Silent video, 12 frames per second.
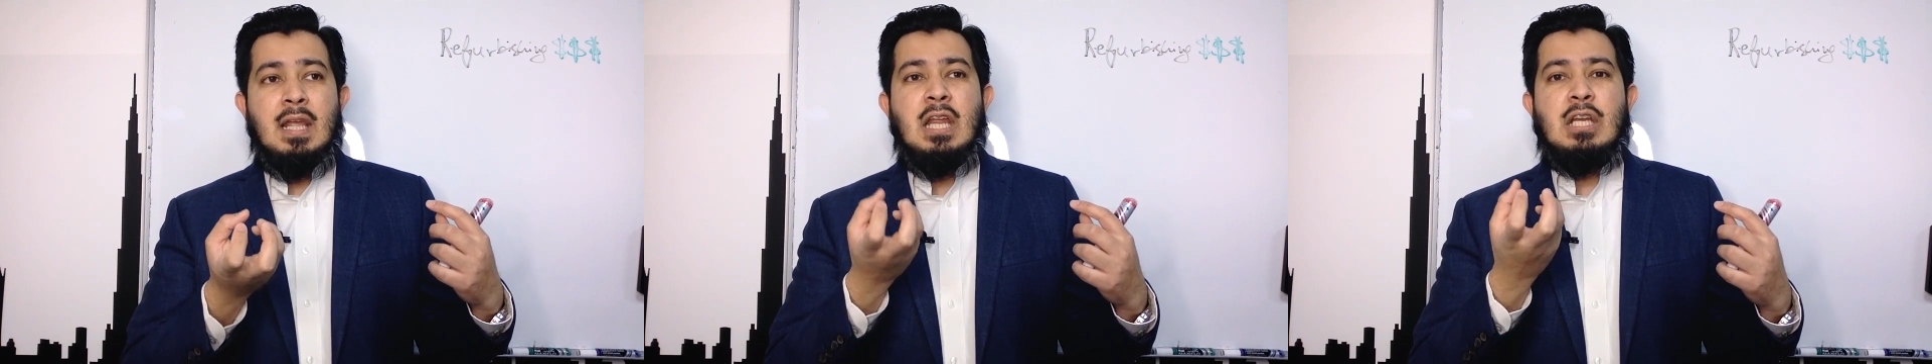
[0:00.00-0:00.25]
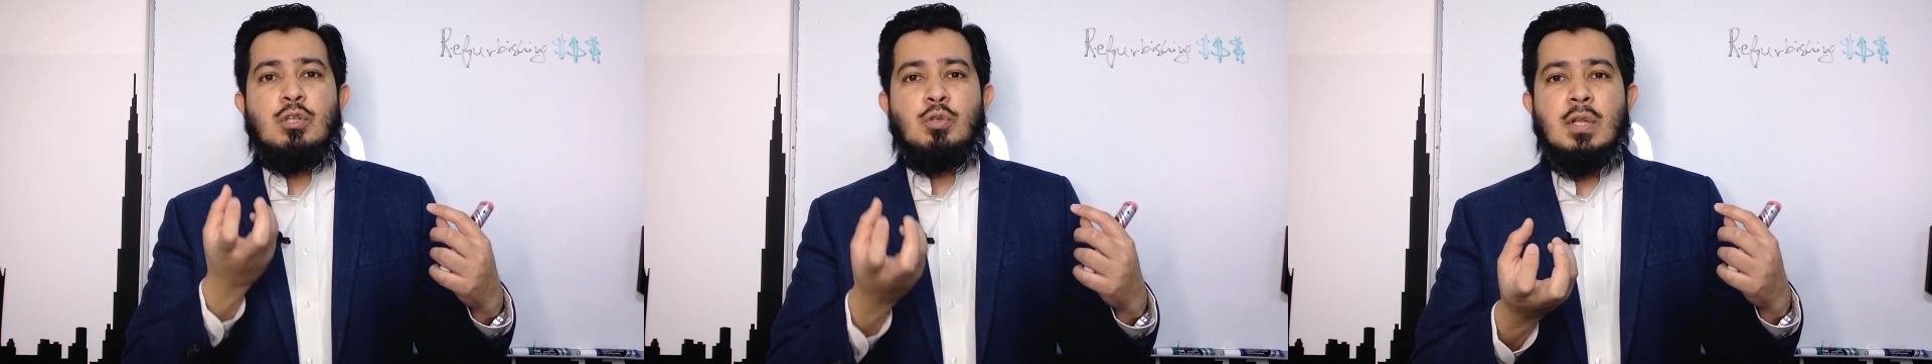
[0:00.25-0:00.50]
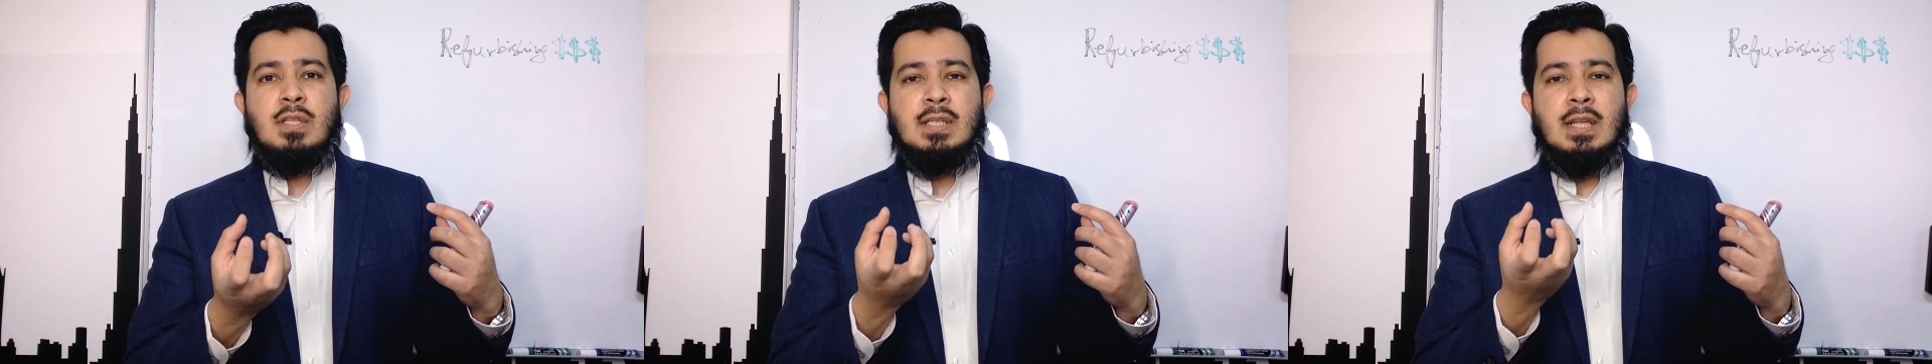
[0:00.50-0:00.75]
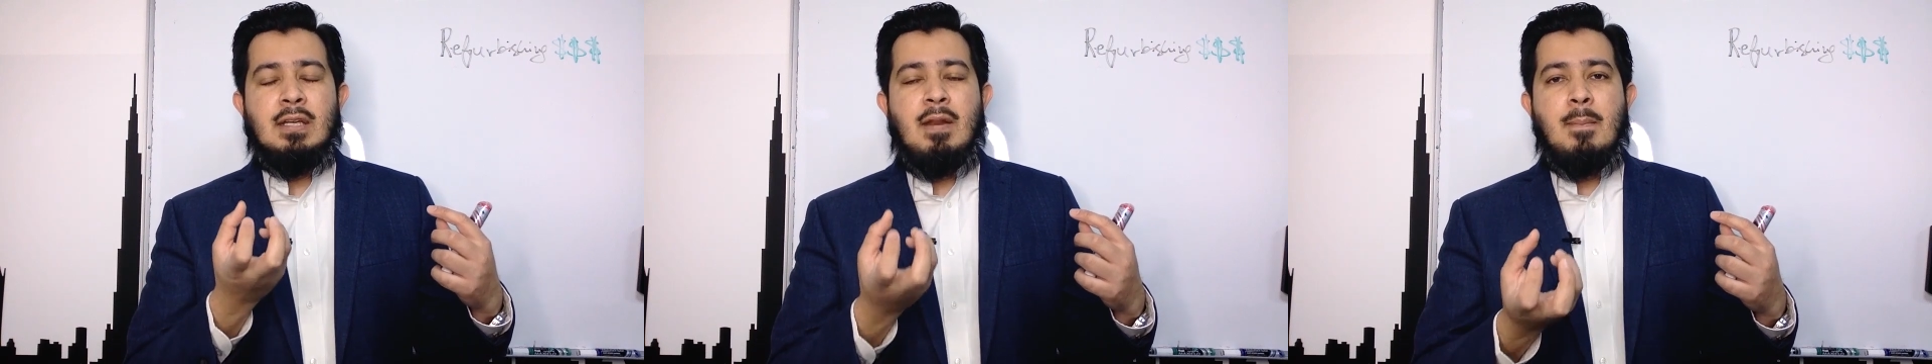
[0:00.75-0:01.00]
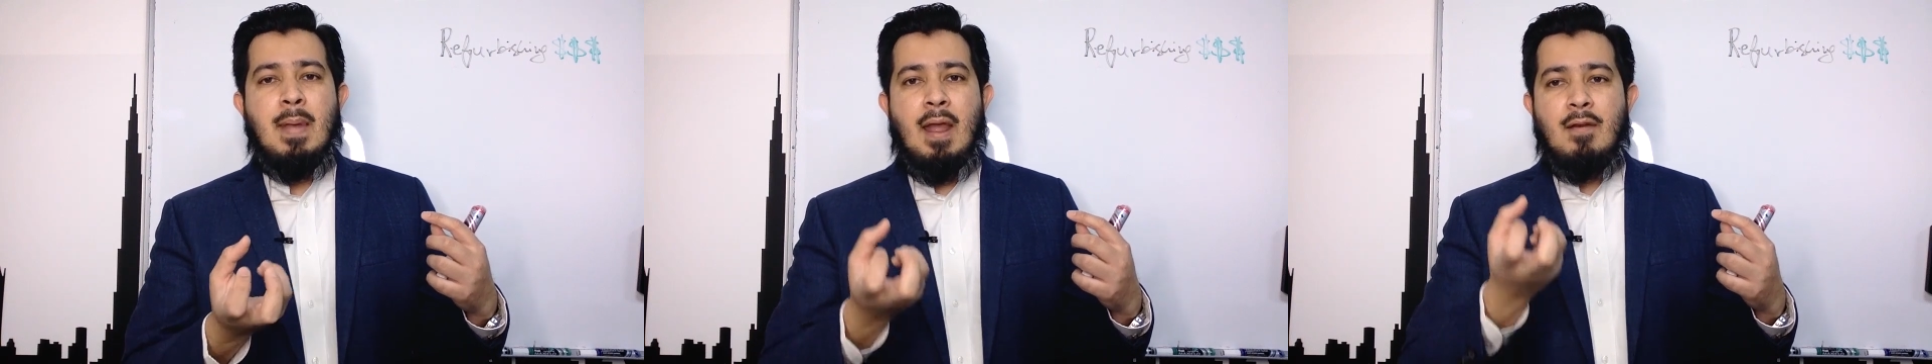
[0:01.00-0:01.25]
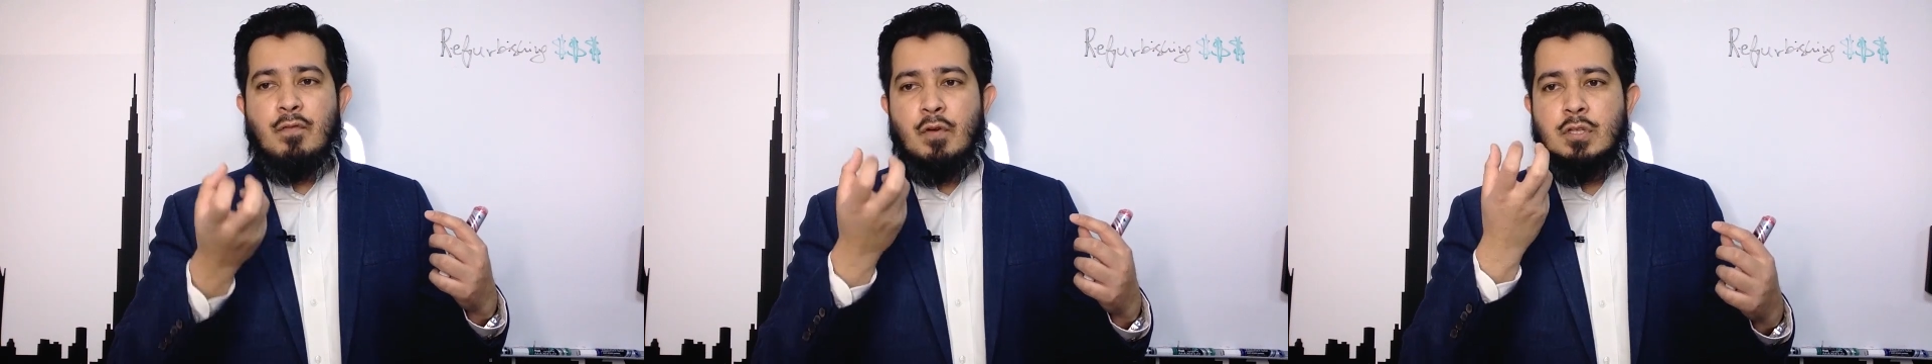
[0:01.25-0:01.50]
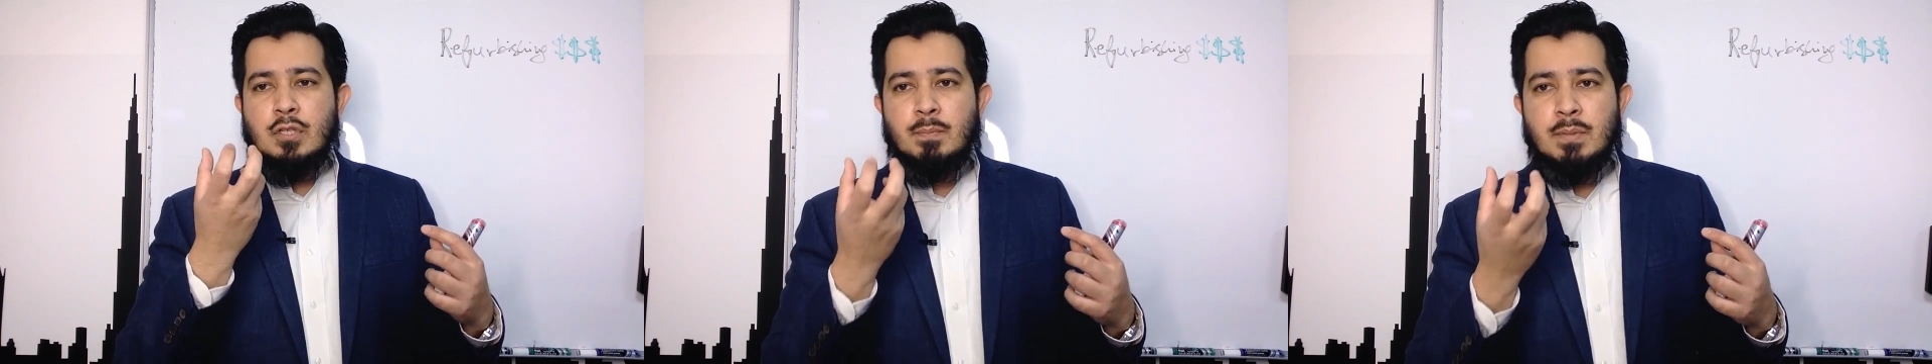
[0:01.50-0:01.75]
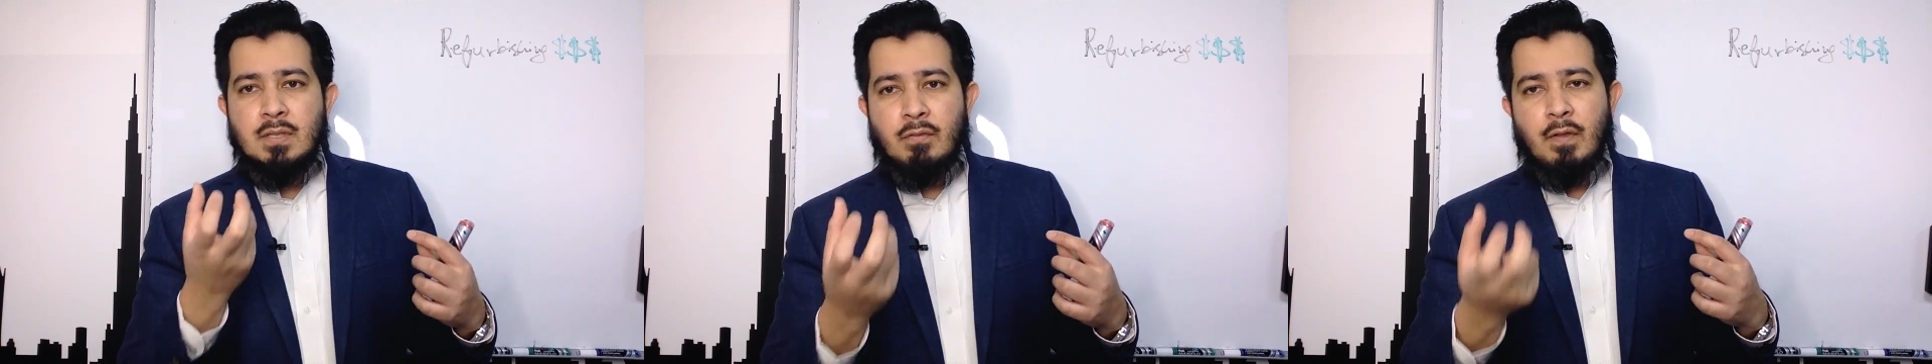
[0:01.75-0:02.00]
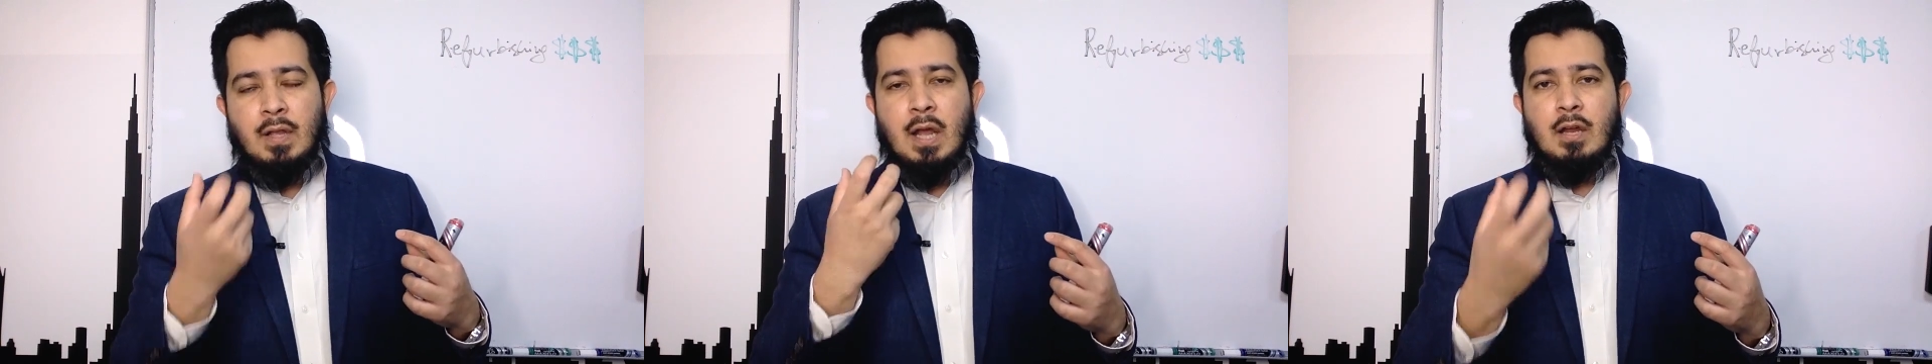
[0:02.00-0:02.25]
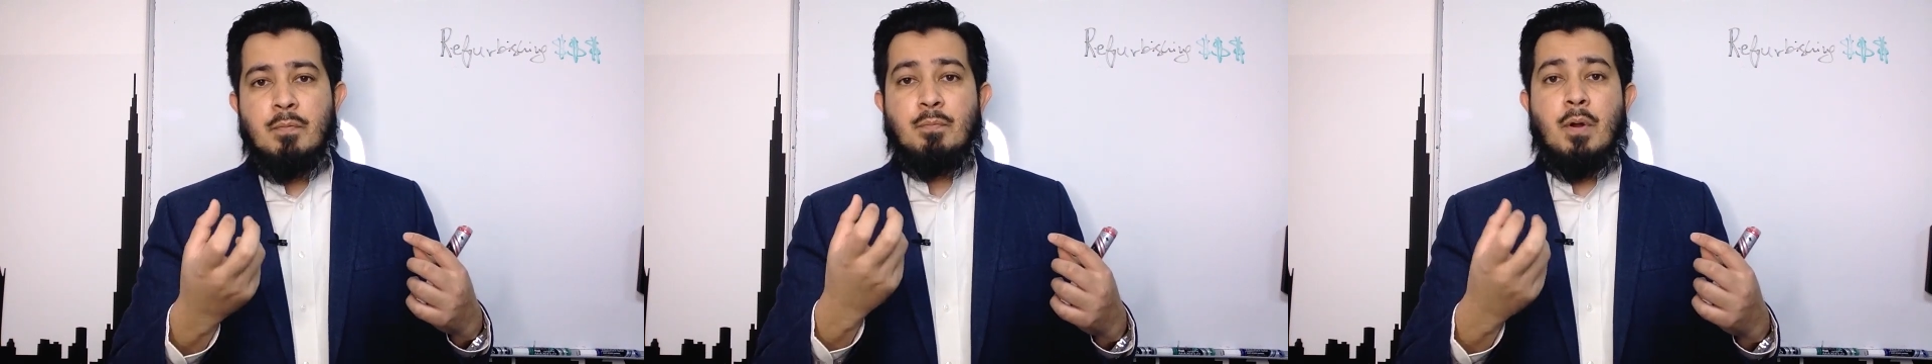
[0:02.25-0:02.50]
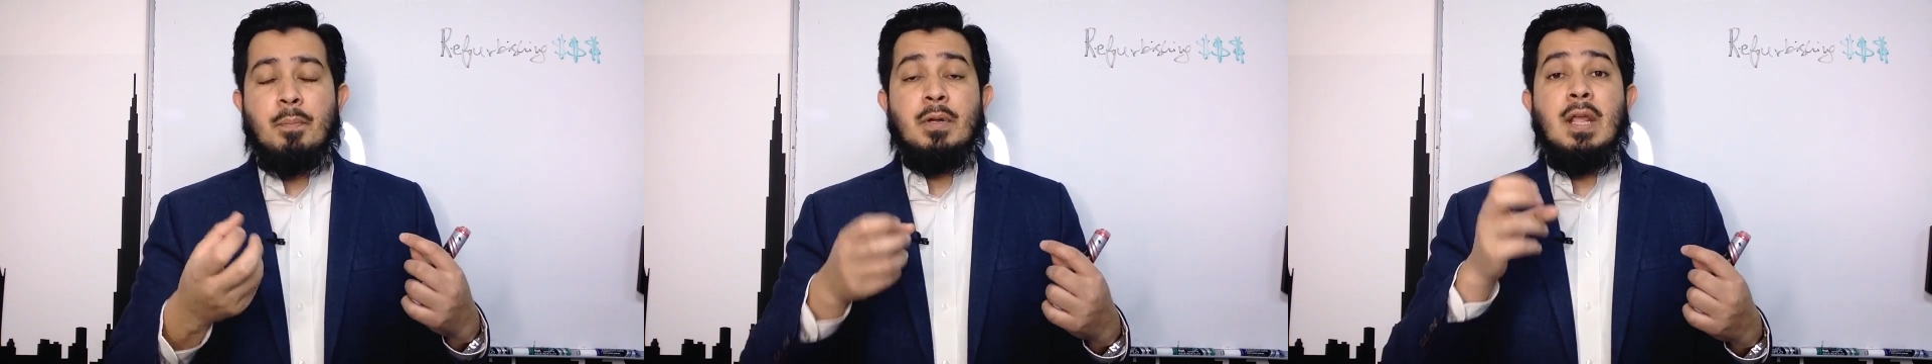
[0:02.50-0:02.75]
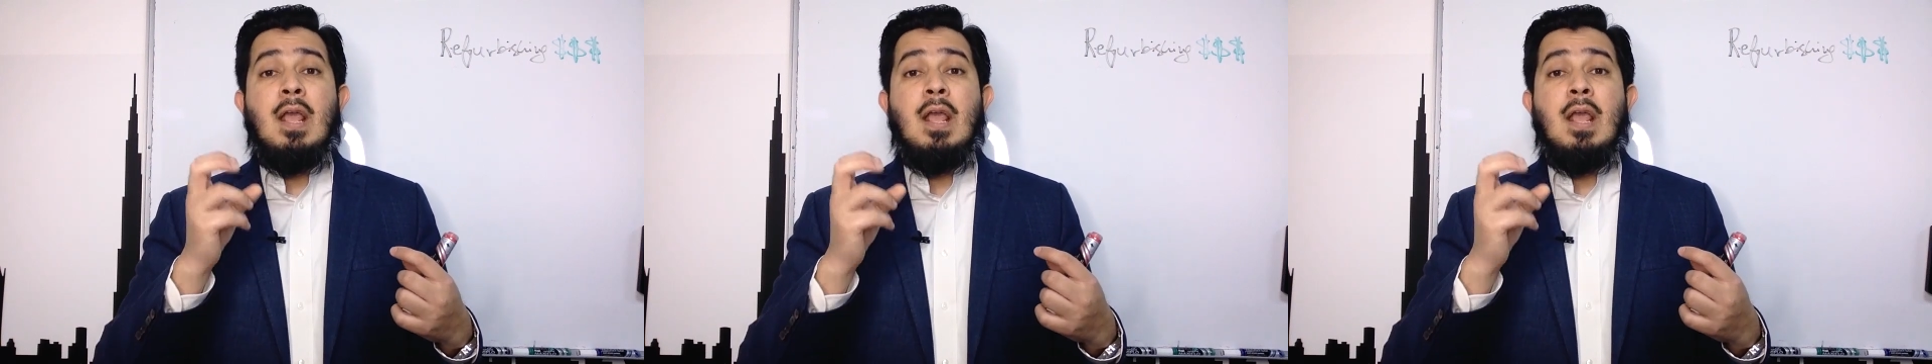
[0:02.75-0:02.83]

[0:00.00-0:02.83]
intrinsic demand for a specific kind of property.